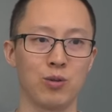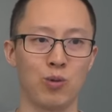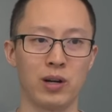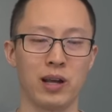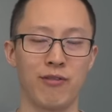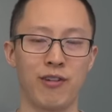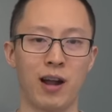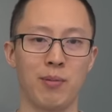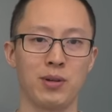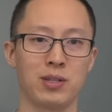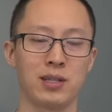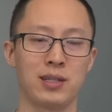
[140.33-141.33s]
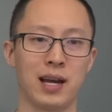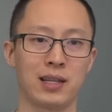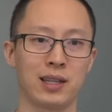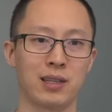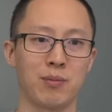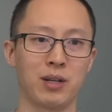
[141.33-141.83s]
the 1A fibers
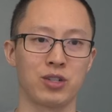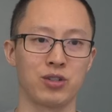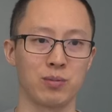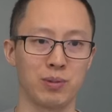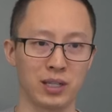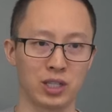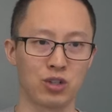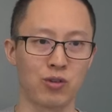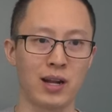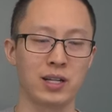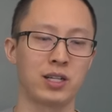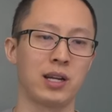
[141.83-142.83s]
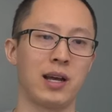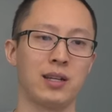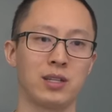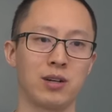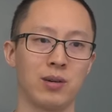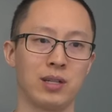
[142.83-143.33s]
detect that the muscle is being stretched,
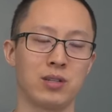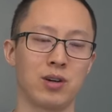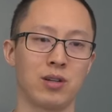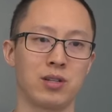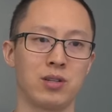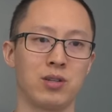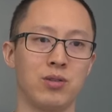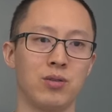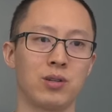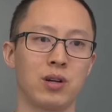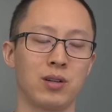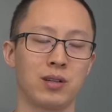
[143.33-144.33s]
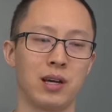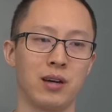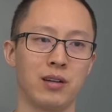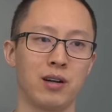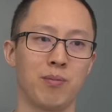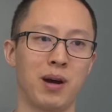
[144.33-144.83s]
and so it starts to
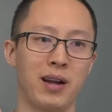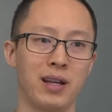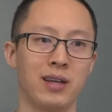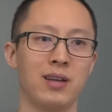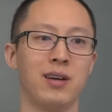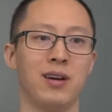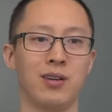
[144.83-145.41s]
tell your body,